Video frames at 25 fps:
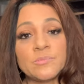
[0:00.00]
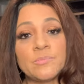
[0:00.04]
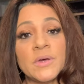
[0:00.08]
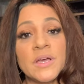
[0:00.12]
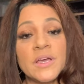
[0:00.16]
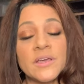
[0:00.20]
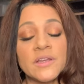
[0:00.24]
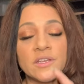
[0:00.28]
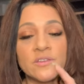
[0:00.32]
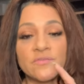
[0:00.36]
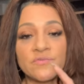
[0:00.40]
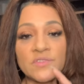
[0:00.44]

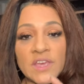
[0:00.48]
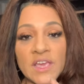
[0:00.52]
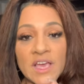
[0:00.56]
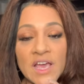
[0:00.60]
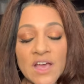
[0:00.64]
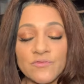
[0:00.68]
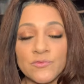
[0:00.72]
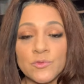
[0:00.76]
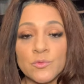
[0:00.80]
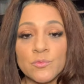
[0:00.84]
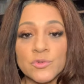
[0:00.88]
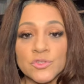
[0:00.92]
but if they
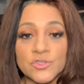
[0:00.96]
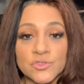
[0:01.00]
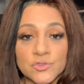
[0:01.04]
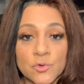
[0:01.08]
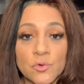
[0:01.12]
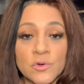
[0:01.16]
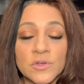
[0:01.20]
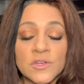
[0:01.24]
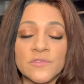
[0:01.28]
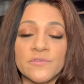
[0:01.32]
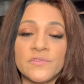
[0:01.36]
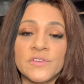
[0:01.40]
have to
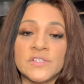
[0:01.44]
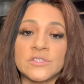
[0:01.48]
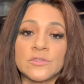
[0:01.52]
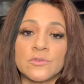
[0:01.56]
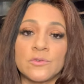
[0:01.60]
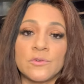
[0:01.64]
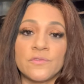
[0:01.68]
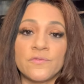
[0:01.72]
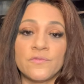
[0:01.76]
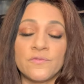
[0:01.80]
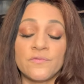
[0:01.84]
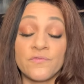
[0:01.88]
resort to
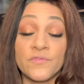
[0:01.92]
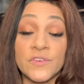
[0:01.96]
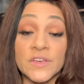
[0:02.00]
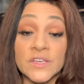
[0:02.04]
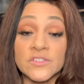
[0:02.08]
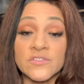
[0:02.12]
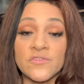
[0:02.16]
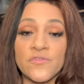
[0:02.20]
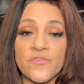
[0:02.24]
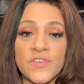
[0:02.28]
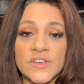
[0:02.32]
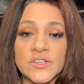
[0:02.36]
physical,
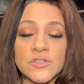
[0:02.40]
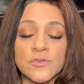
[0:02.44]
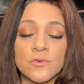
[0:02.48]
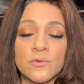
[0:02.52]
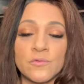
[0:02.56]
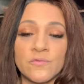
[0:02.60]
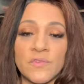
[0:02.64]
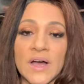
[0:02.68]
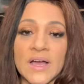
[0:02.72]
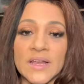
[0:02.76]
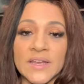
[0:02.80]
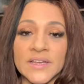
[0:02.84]
phys
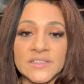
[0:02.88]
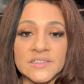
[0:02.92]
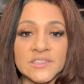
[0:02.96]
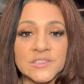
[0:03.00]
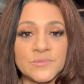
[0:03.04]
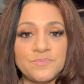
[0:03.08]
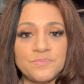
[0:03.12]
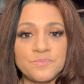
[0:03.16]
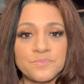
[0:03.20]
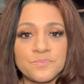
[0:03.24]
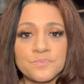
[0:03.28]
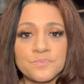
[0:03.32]
physical violence,